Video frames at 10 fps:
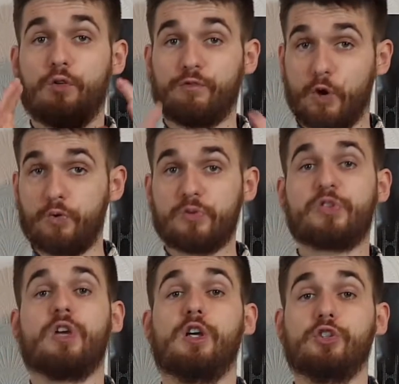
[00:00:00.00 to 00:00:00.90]

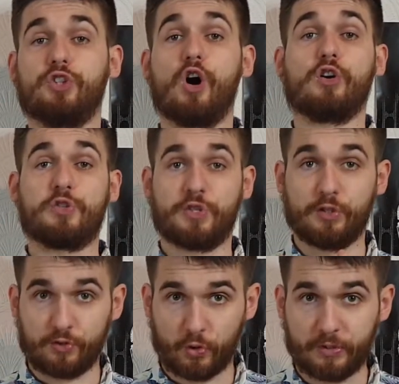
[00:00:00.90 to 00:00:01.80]
Rose, Doc's
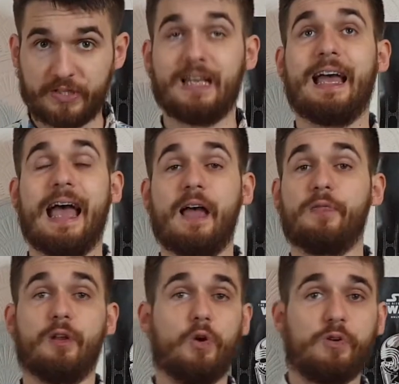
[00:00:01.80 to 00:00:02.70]
daughter
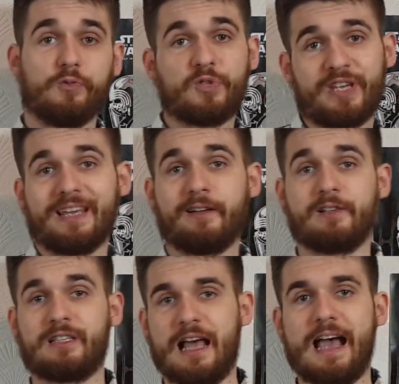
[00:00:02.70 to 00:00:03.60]
and the local singer
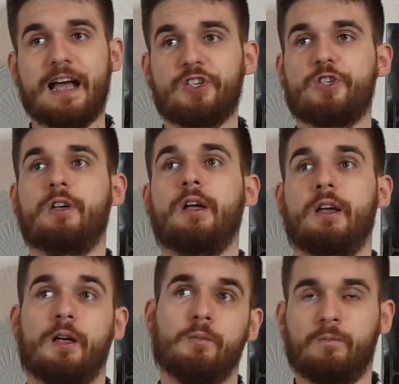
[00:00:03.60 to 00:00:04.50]
slash,
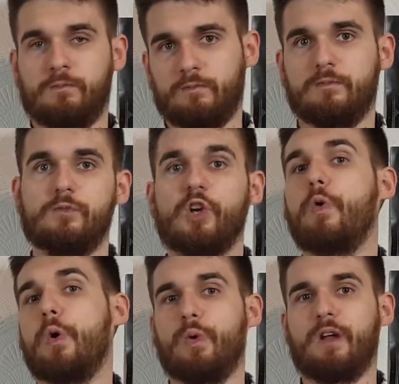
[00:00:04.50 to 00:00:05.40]
to
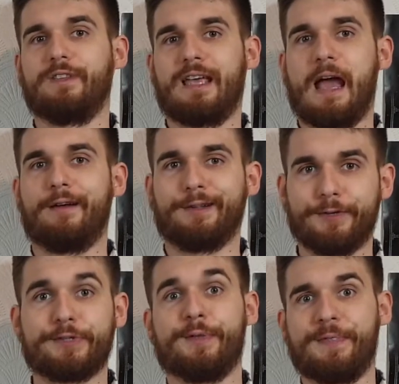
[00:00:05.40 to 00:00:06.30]
quote one of the
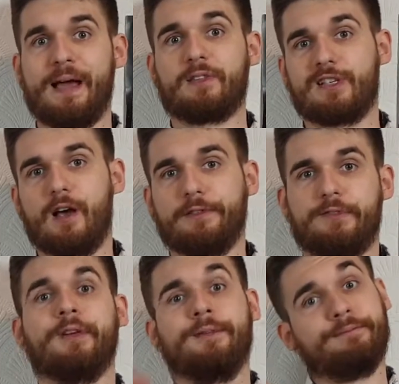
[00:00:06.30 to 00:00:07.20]
characters, "that
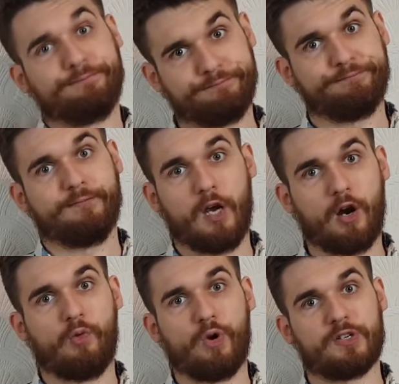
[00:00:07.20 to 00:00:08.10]
slut,"
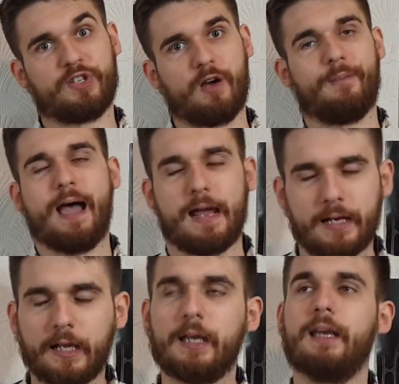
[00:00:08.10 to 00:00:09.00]
her words not mine.